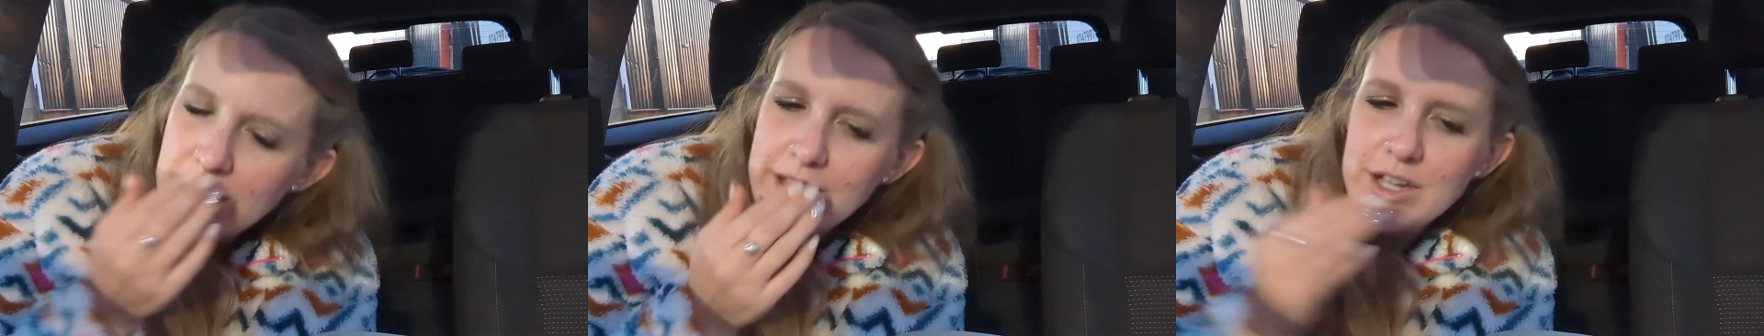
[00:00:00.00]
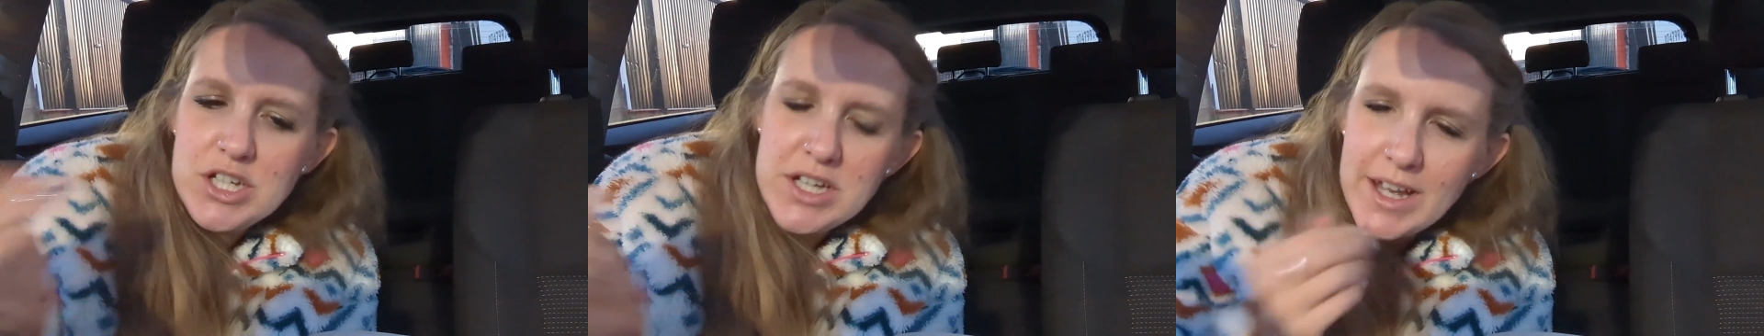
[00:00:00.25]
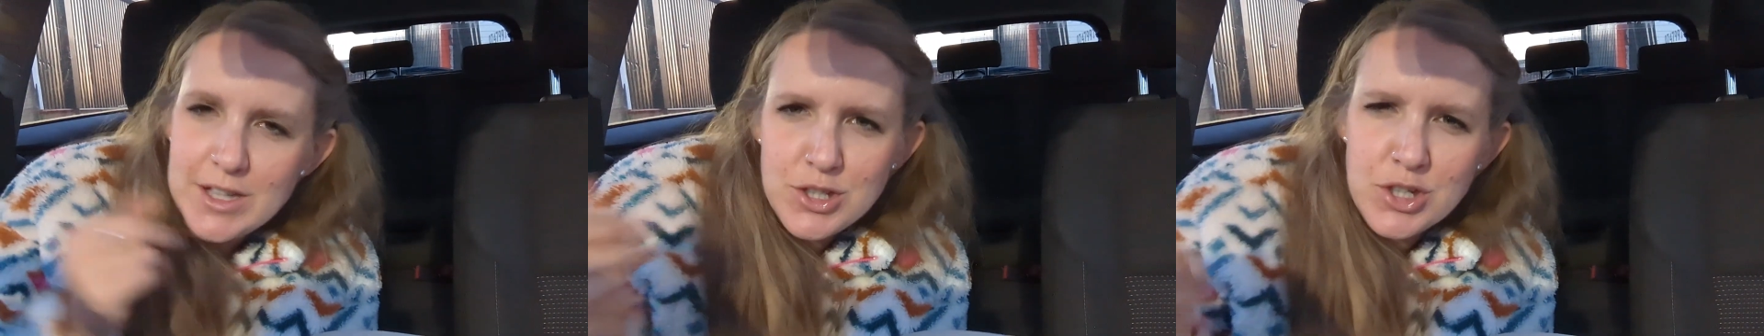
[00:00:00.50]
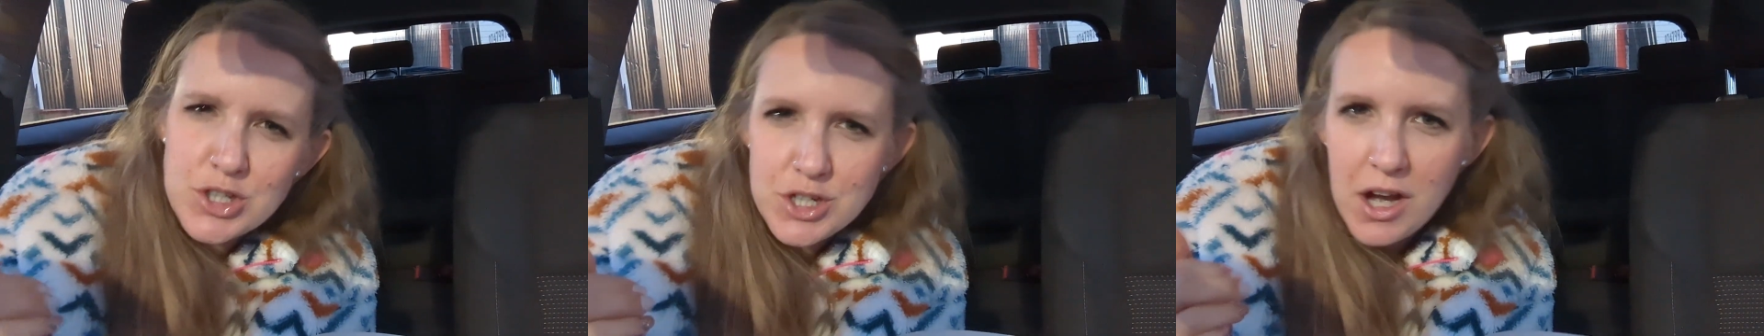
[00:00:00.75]
Like, she
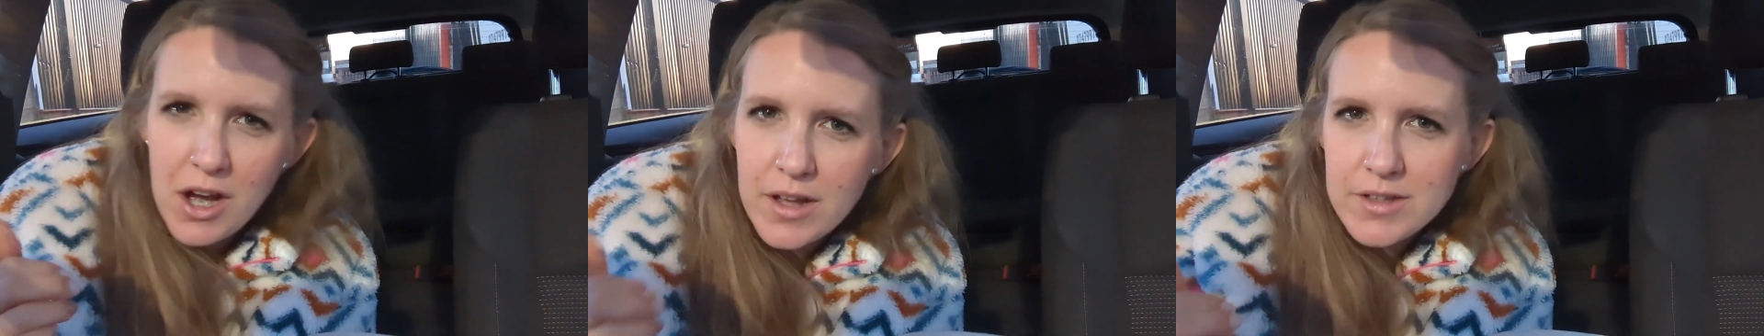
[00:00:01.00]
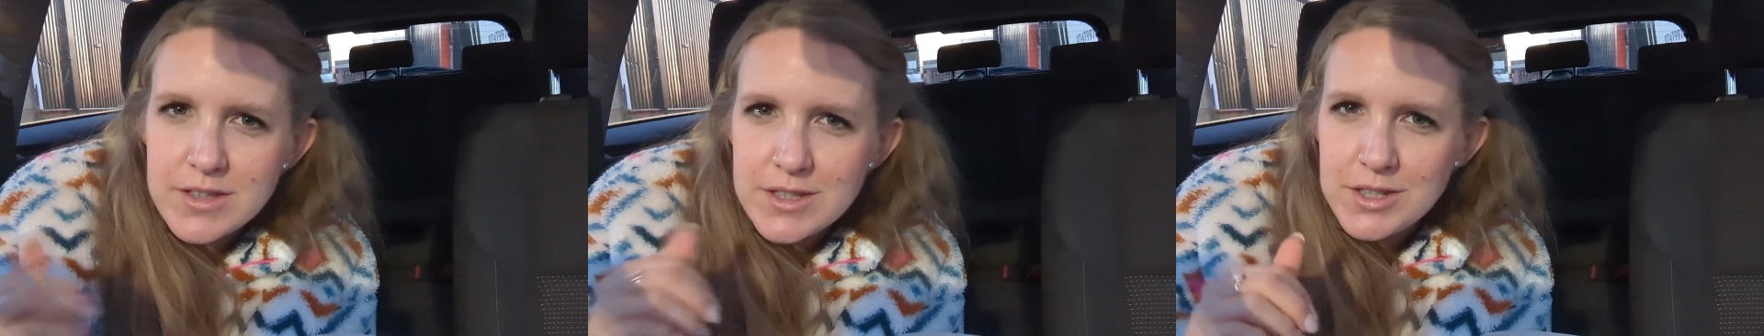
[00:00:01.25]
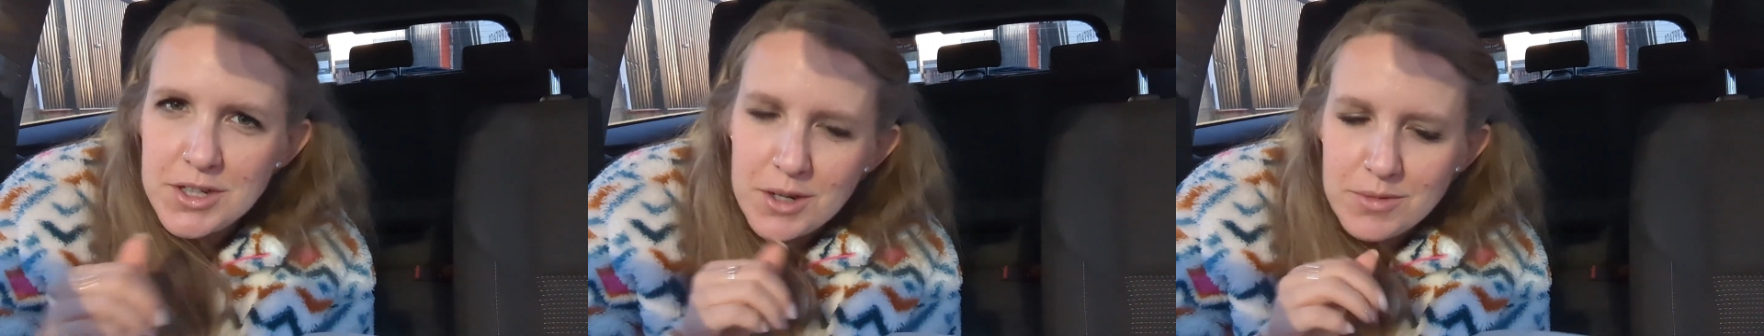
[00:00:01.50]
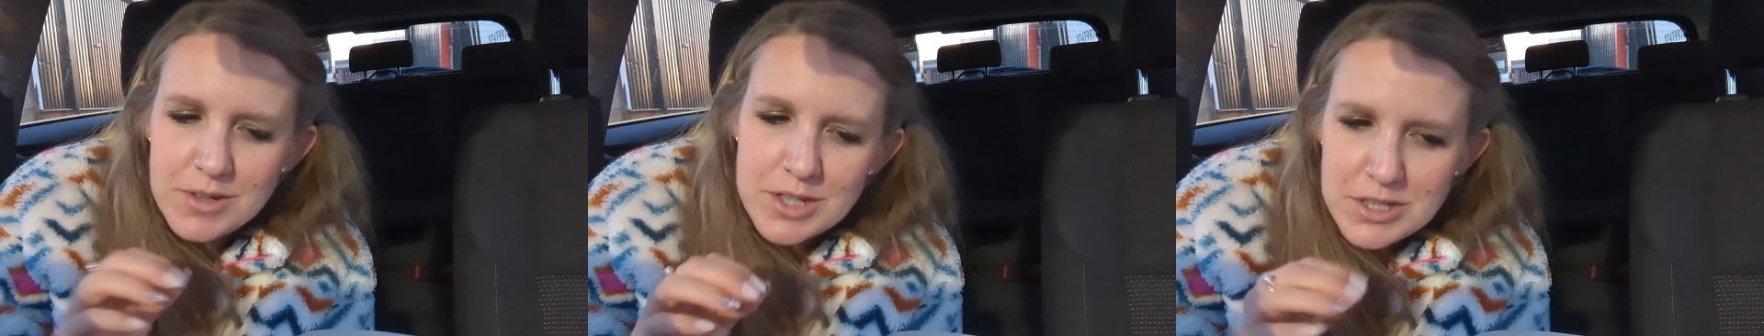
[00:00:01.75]
gets her johns, you
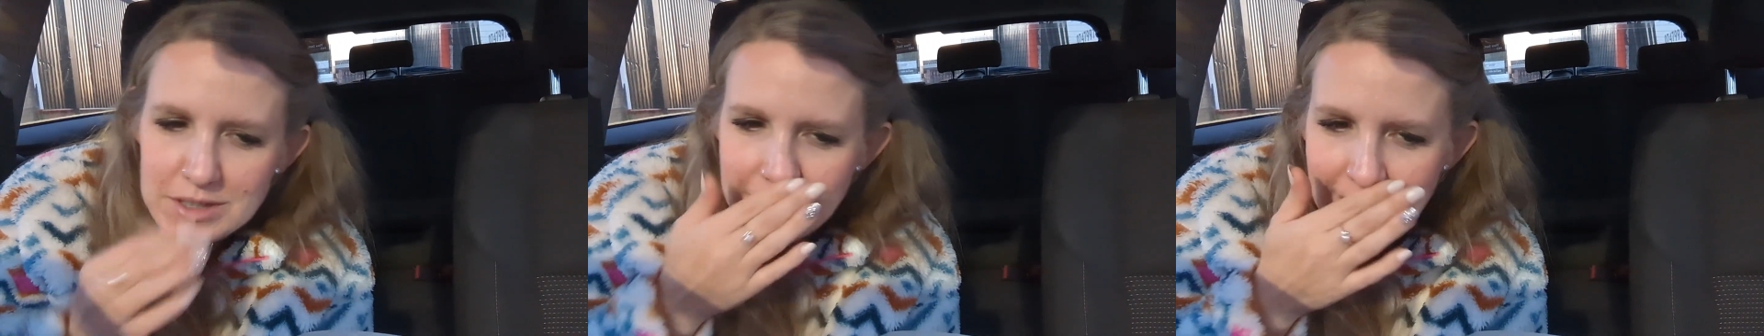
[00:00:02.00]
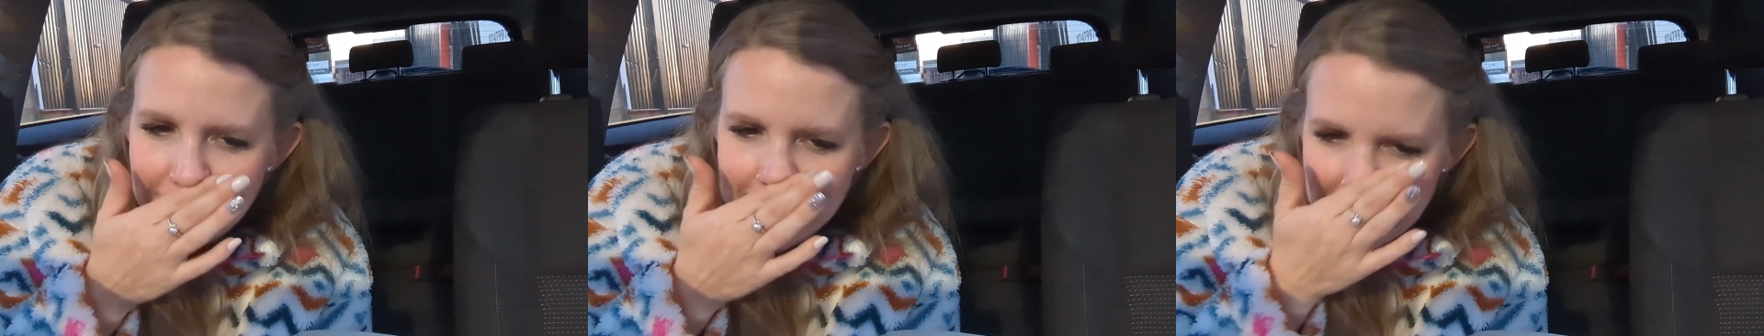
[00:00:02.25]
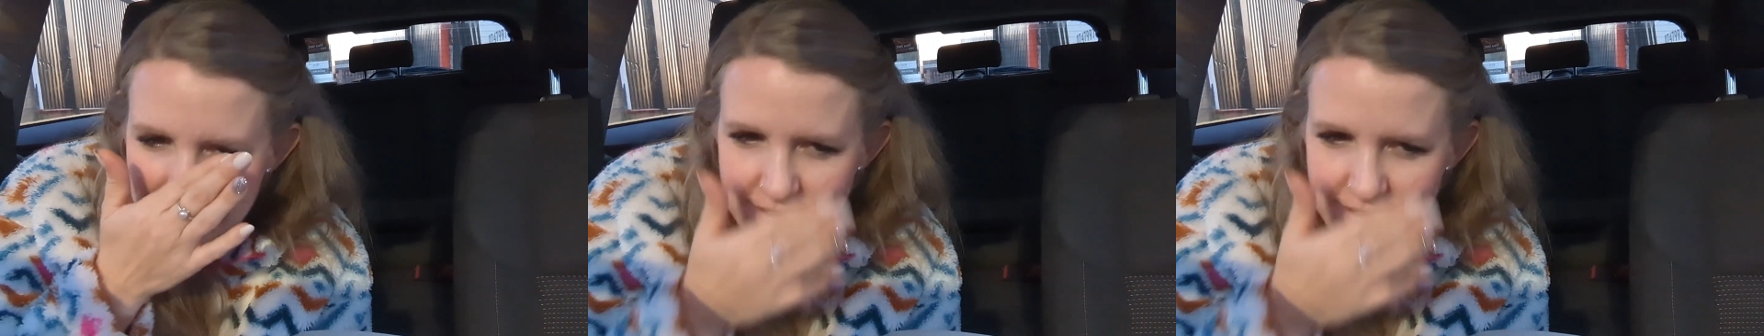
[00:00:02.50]
know, and she like